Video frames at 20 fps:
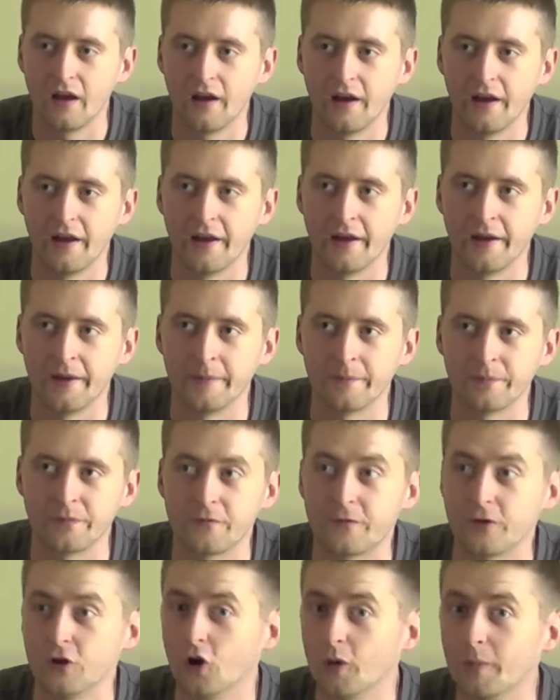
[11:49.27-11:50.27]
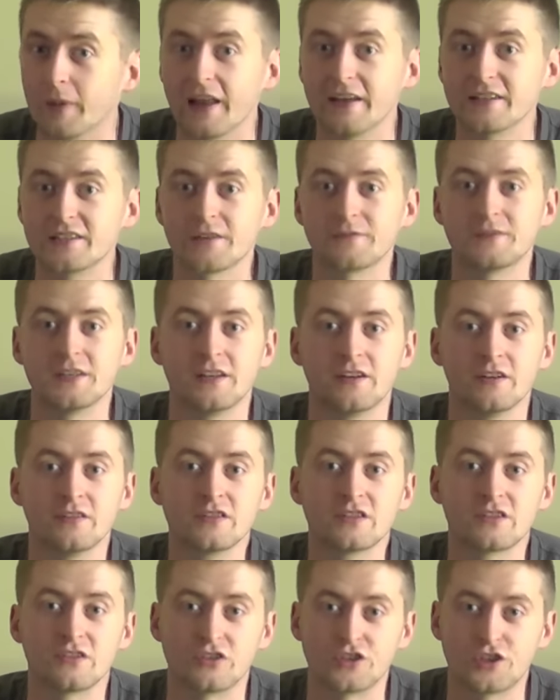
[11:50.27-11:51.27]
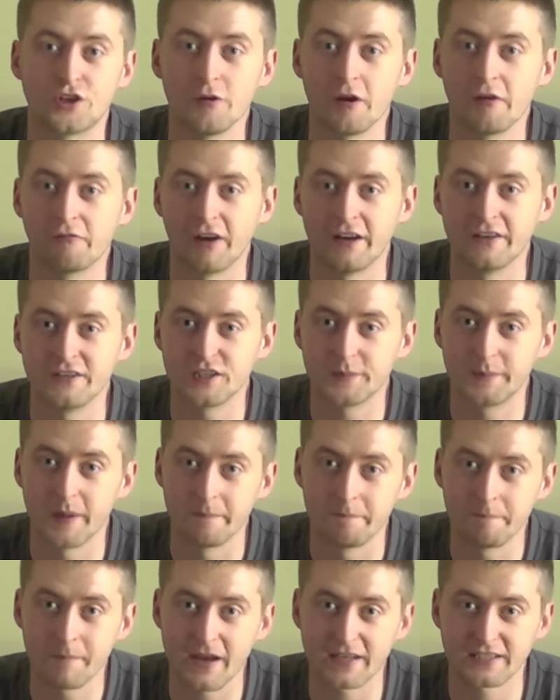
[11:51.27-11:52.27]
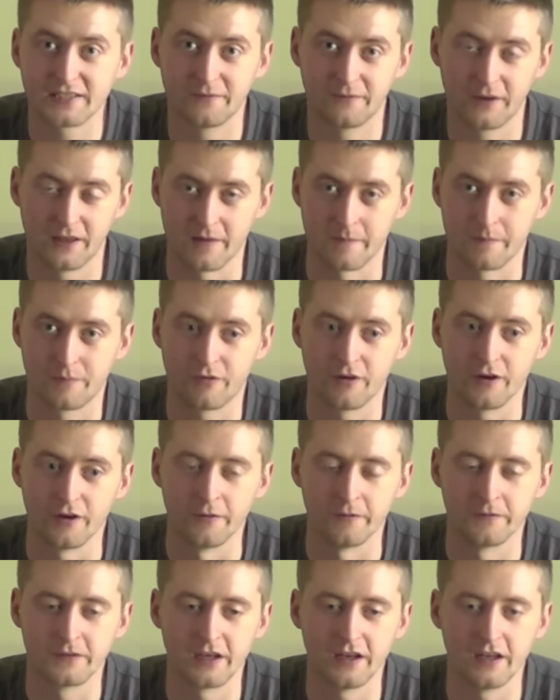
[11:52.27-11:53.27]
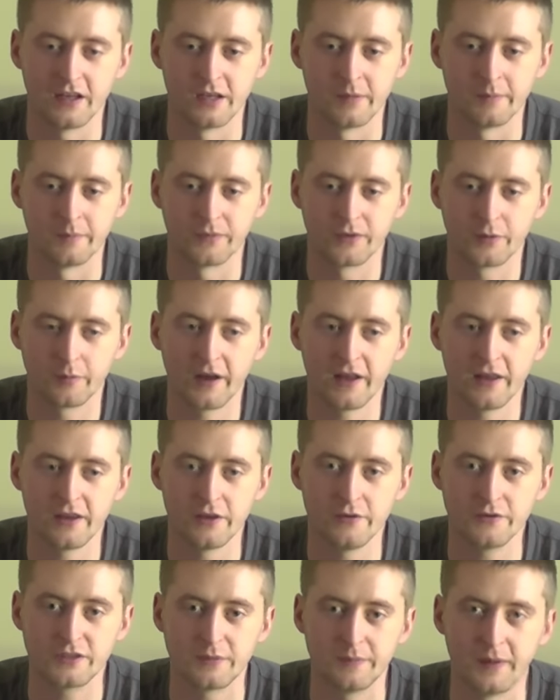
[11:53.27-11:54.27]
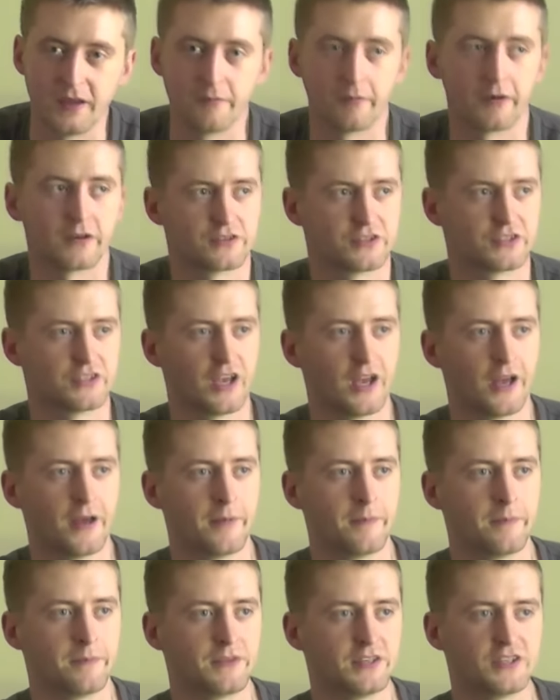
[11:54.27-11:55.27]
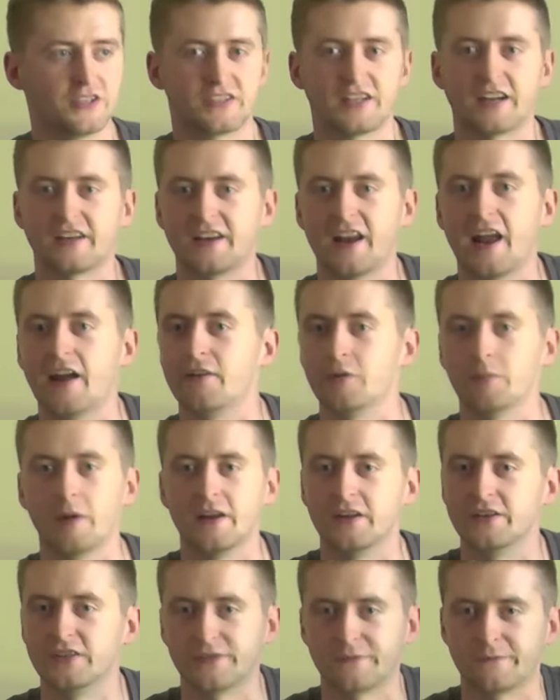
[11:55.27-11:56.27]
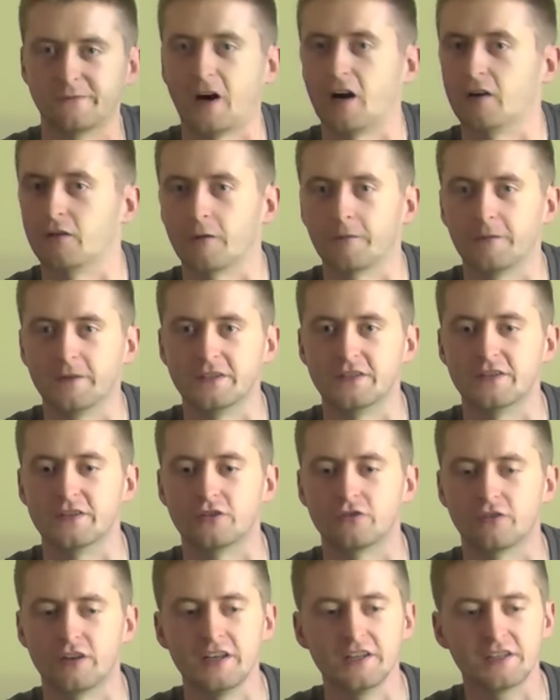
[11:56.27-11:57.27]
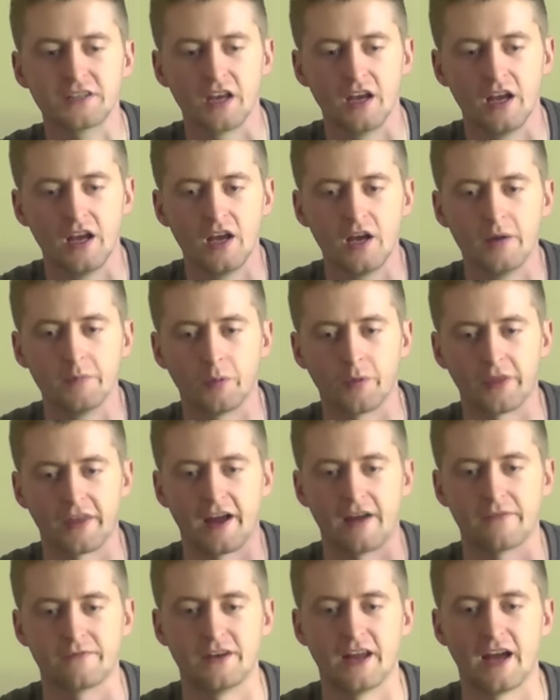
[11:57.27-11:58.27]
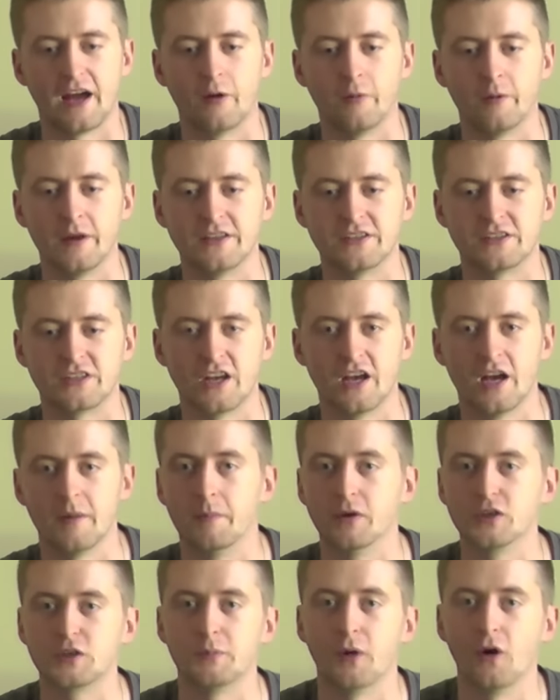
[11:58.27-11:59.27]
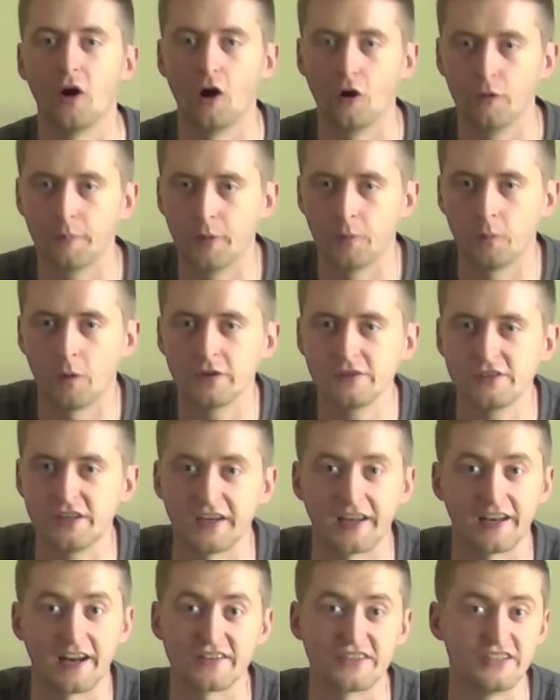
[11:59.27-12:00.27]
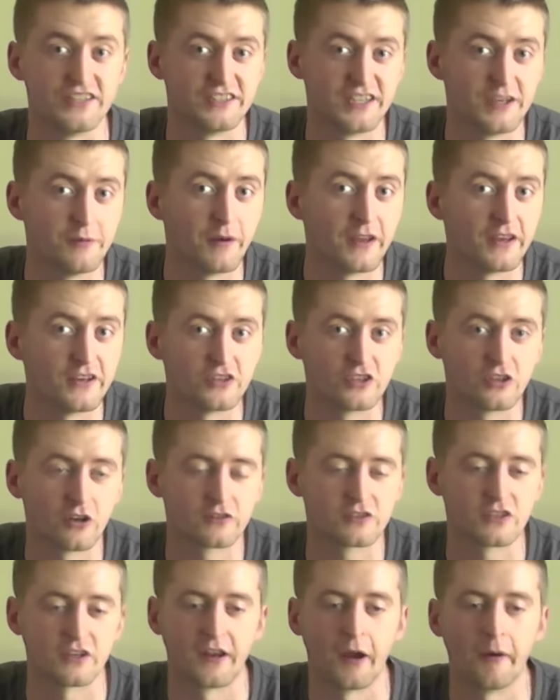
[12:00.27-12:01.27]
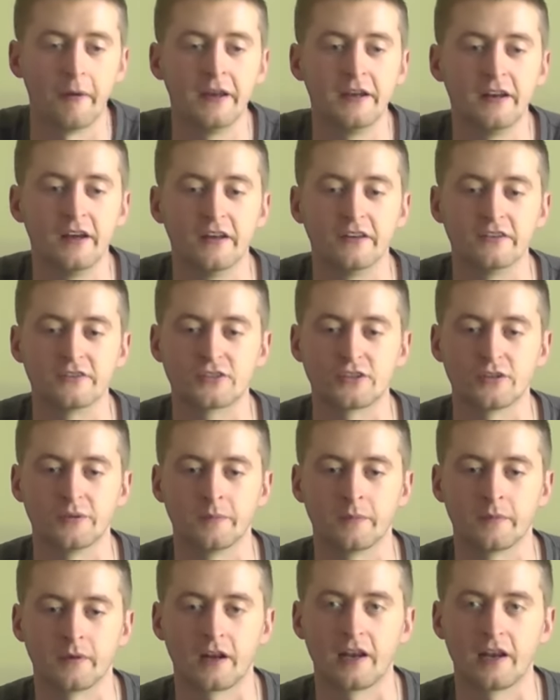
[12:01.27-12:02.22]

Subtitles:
For normal airsofting guns, the shooting range has been massively improved. The way it used to be was they just had an area where you just fire off into the trees, but what they have now is a much more open one, so you can actually see where your shots are going and some